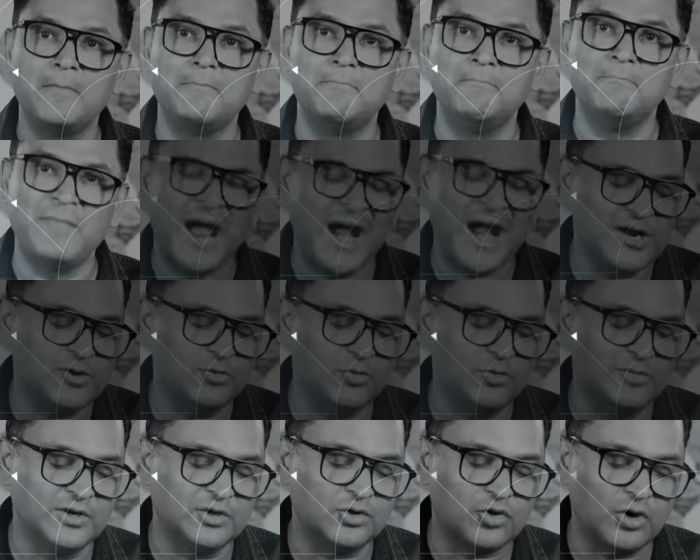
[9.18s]
mad
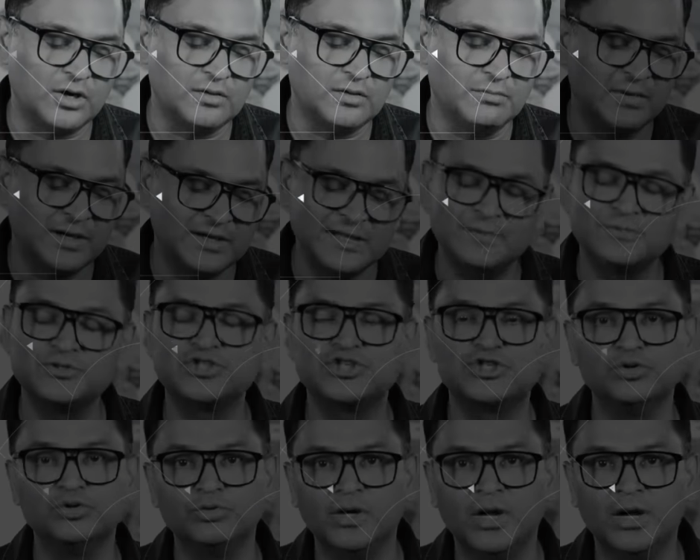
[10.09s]
woman called Mariam
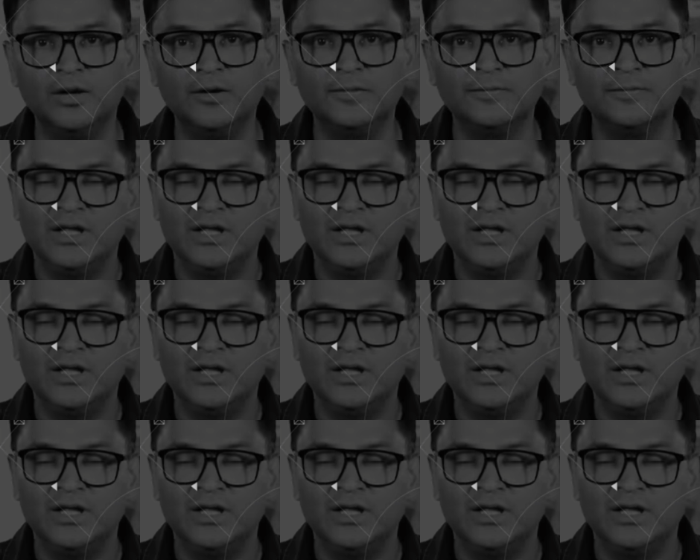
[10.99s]
Shiuna,